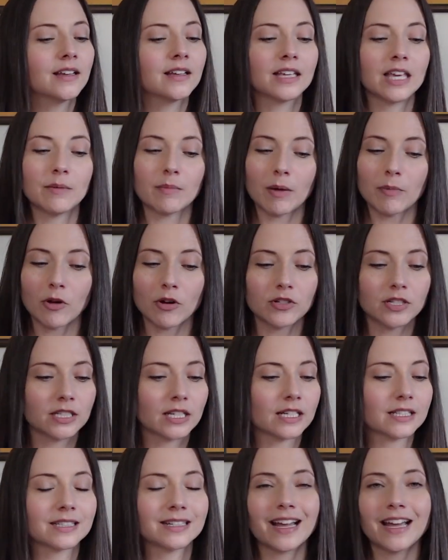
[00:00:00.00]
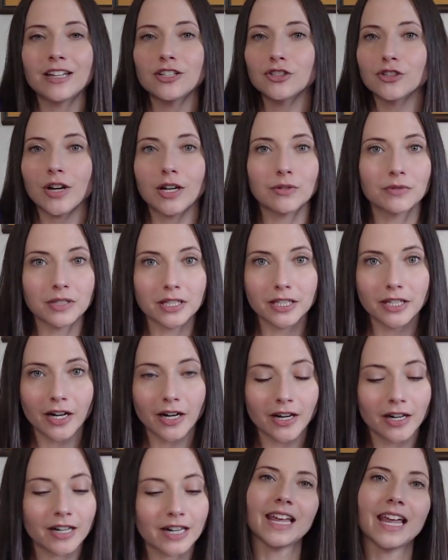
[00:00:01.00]
keep my protein nice and high, train really
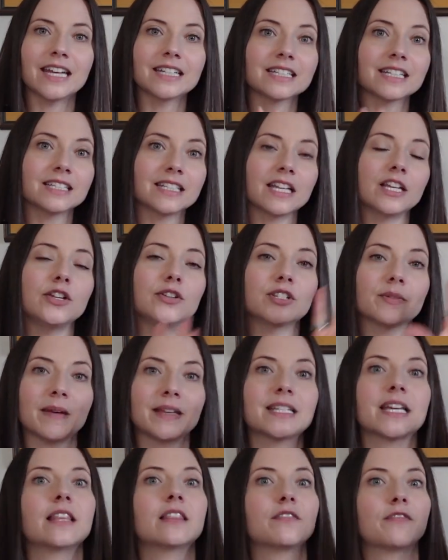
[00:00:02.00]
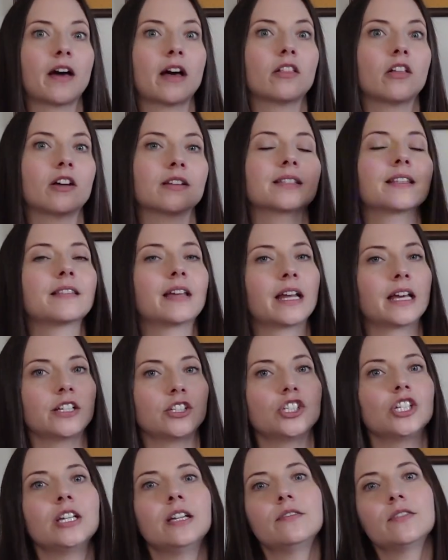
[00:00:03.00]
hard, and continue to maintain the fat loss that I
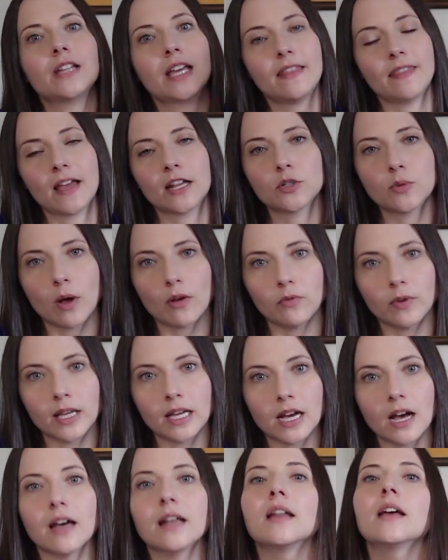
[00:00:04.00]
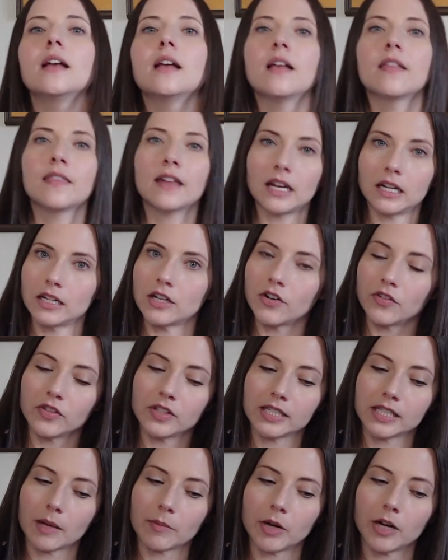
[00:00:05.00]
achieved in that 12-week cut that I did over
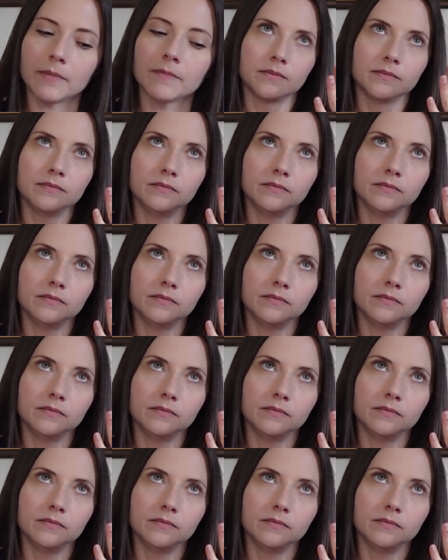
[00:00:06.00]
the summer.